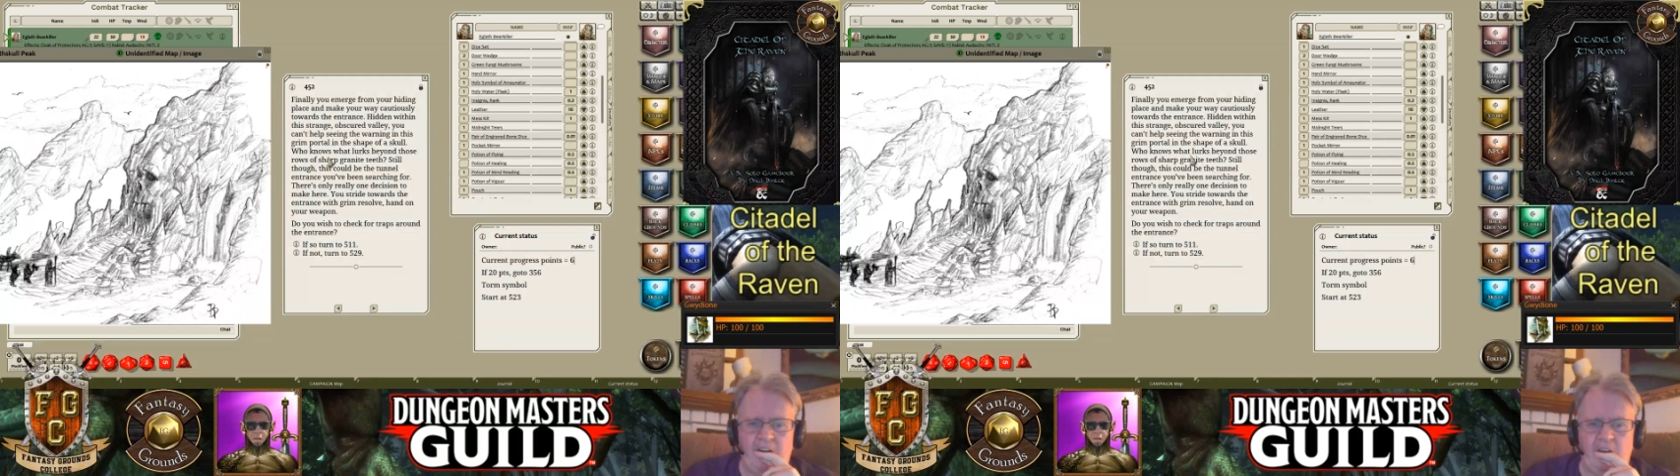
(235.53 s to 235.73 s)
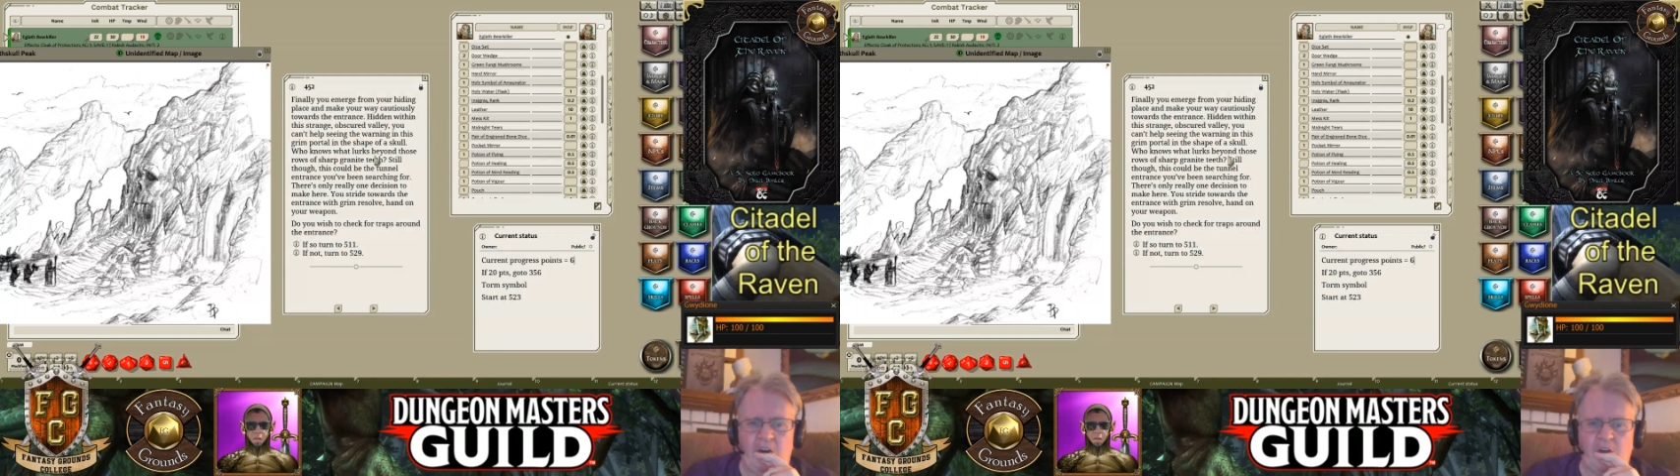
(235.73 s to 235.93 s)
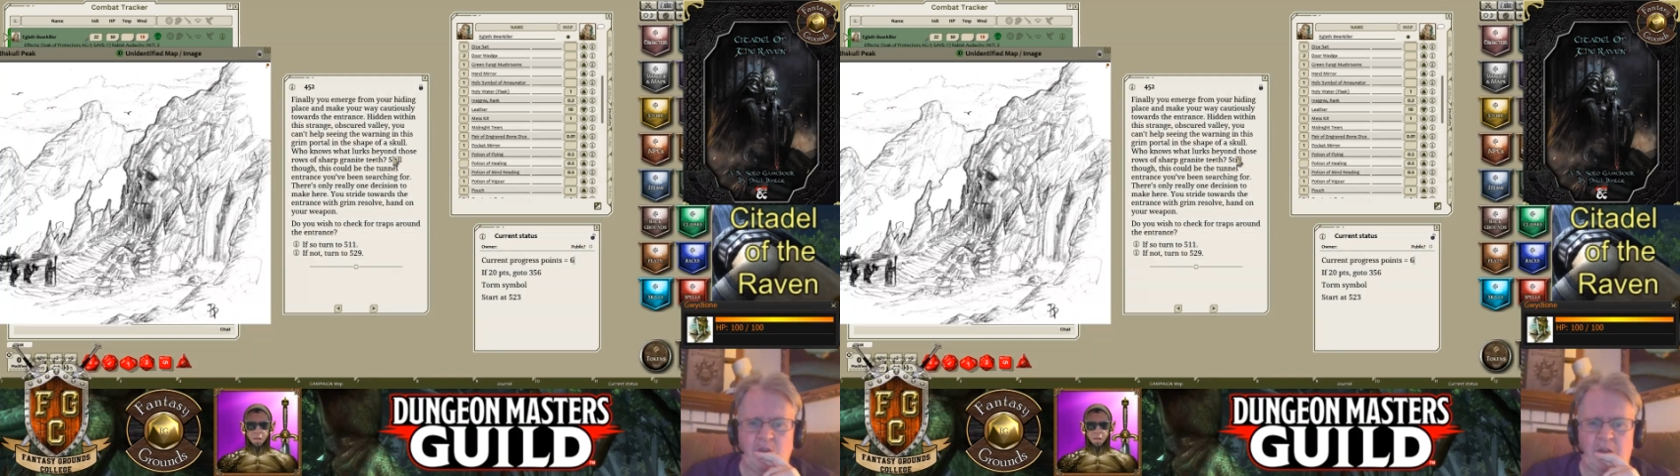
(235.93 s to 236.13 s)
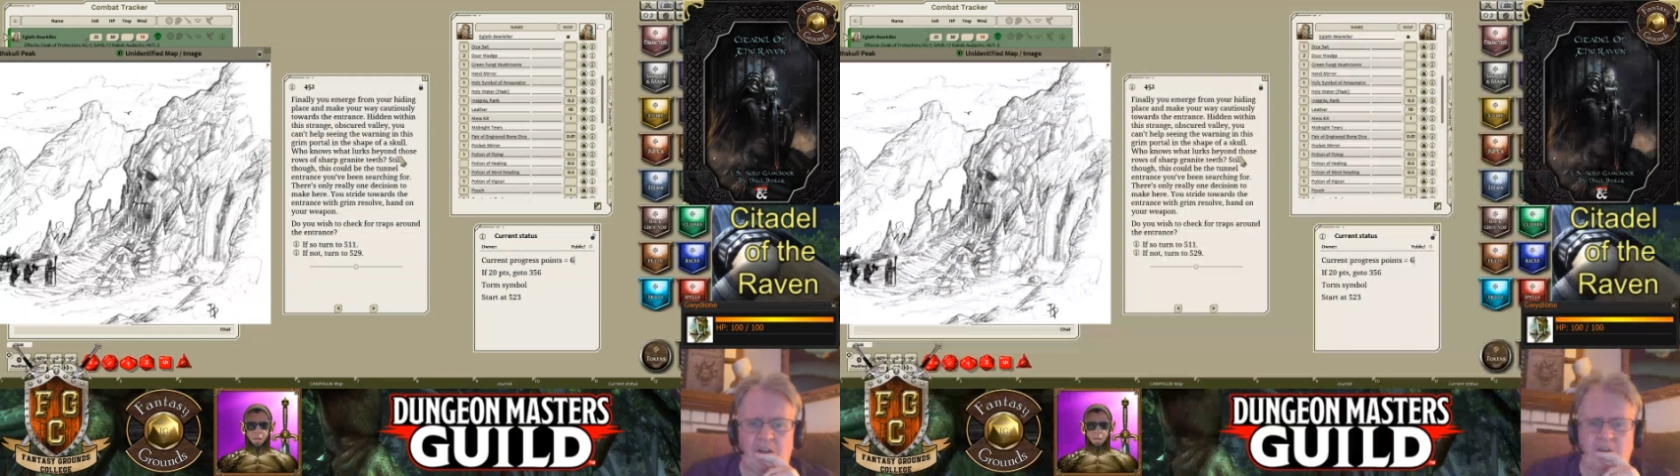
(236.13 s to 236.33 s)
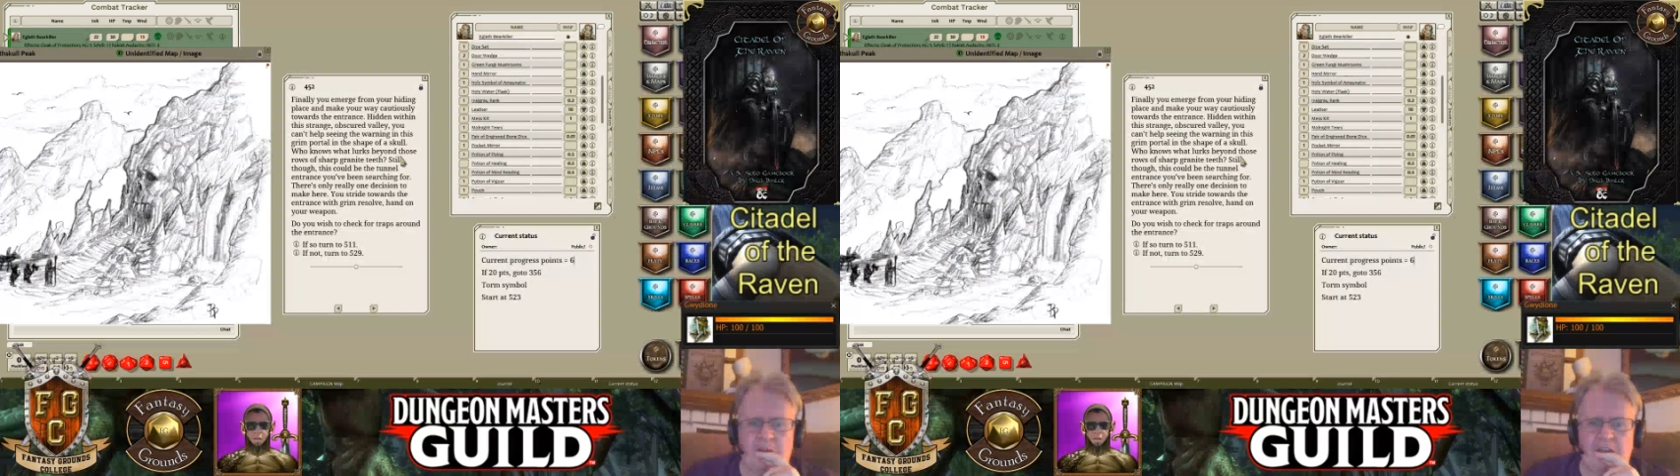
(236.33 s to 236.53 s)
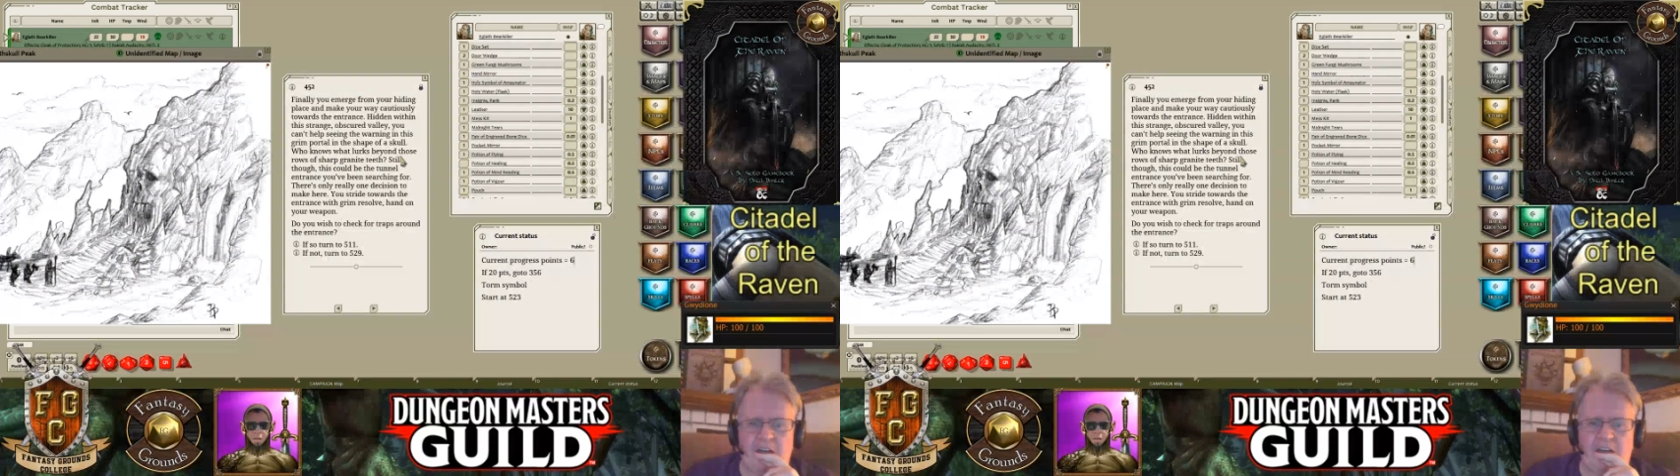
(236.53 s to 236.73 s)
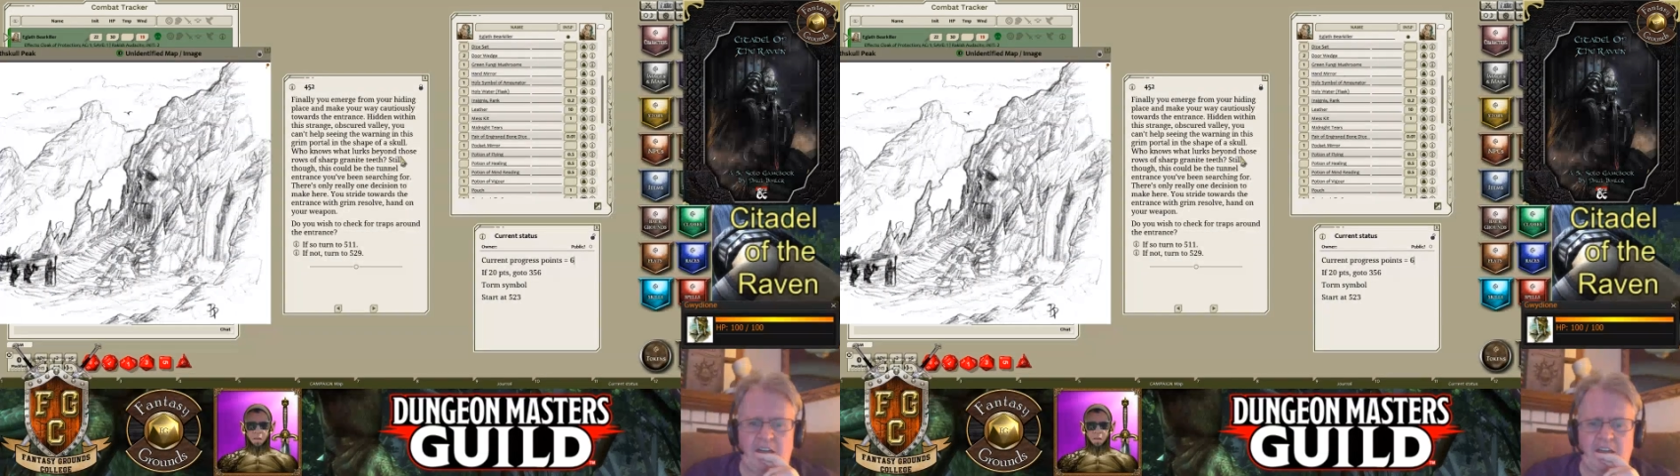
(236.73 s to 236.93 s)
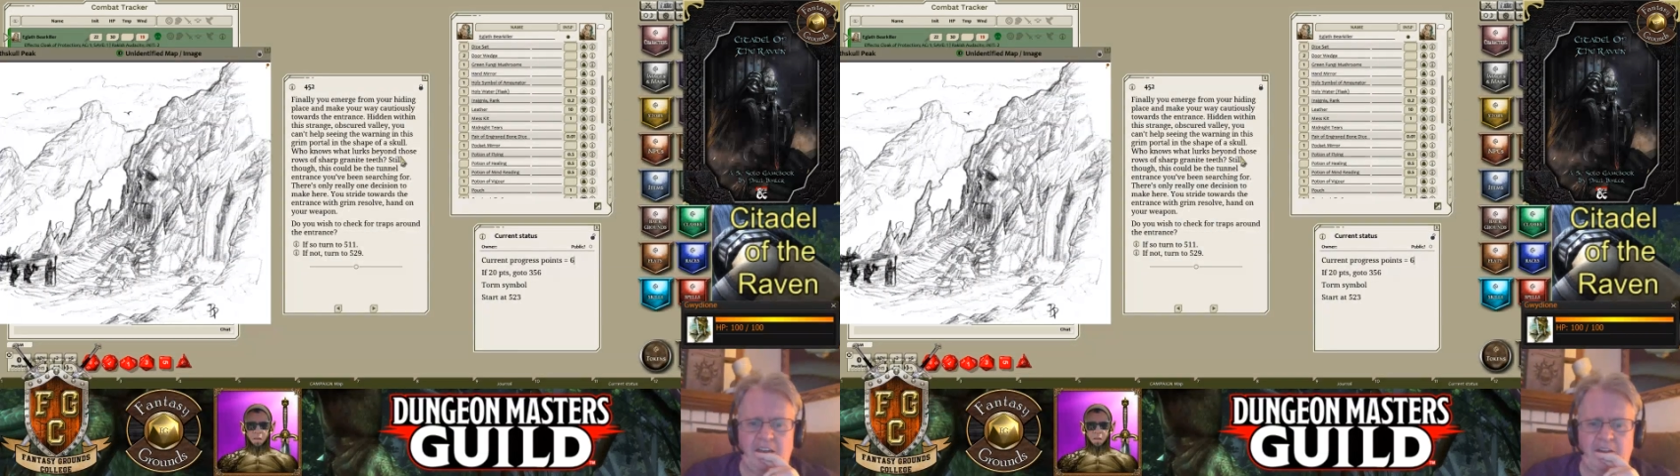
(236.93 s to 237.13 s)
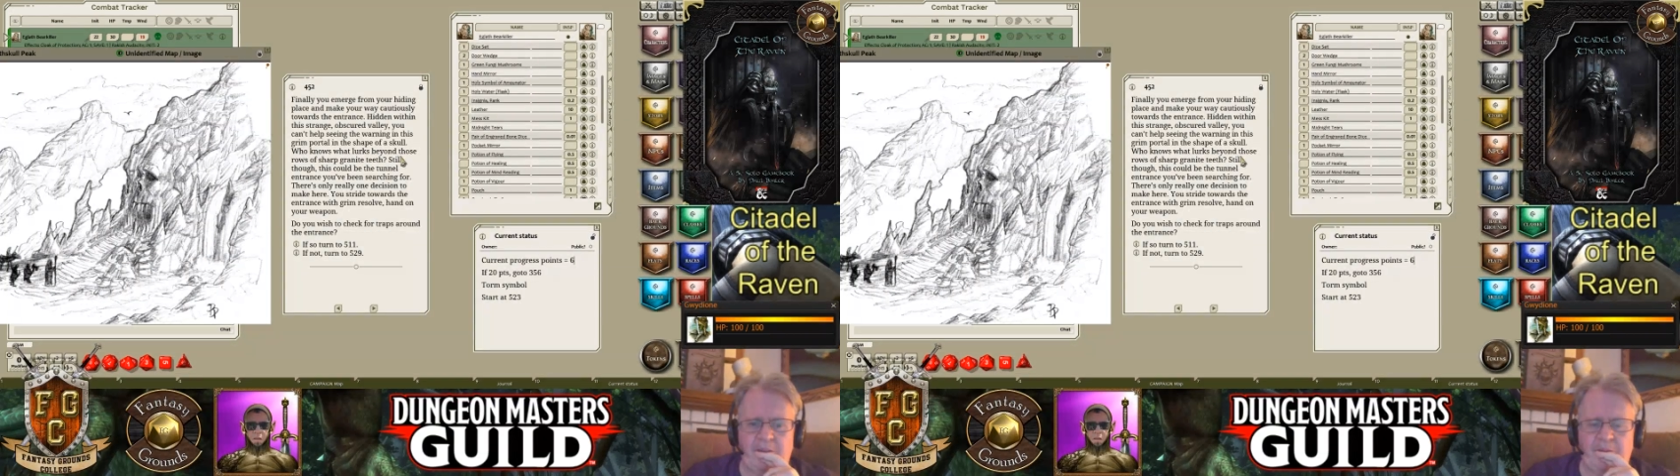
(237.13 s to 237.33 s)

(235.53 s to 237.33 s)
Who knows what lurks beyond